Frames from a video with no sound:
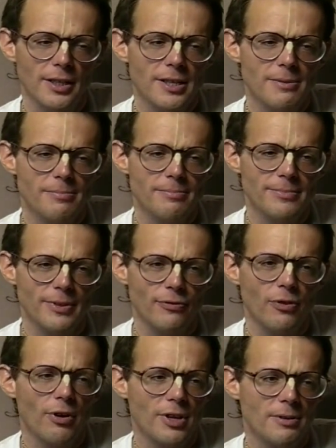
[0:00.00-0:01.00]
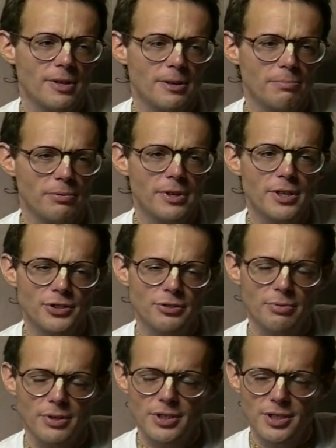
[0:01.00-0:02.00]
the frog, he breathes
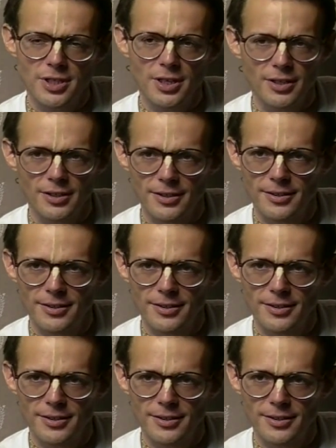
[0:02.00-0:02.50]
through his skin.